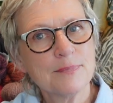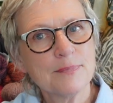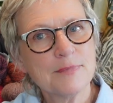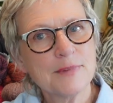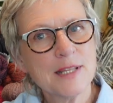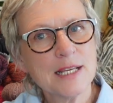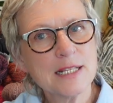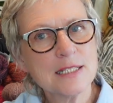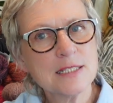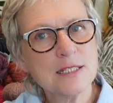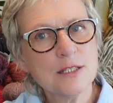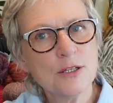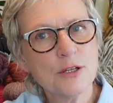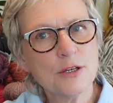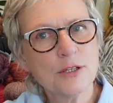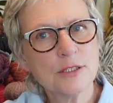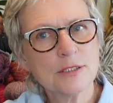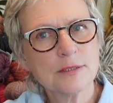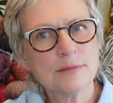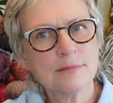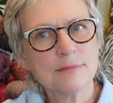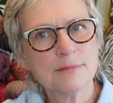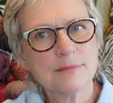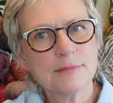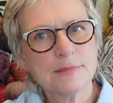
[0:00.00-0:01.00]
Thanks a lot.
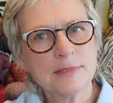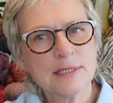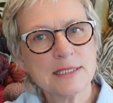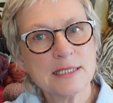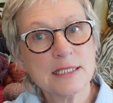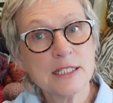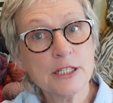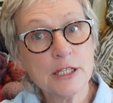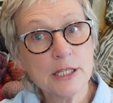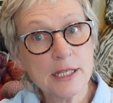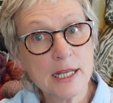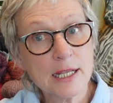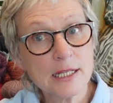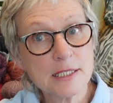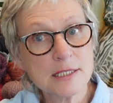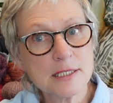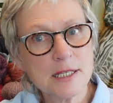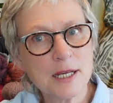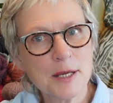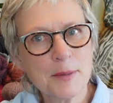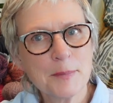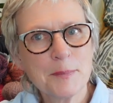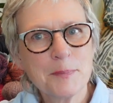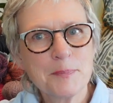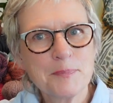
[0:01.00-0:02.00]
See you next
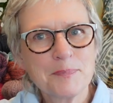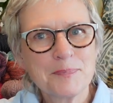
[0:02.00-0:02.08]
time.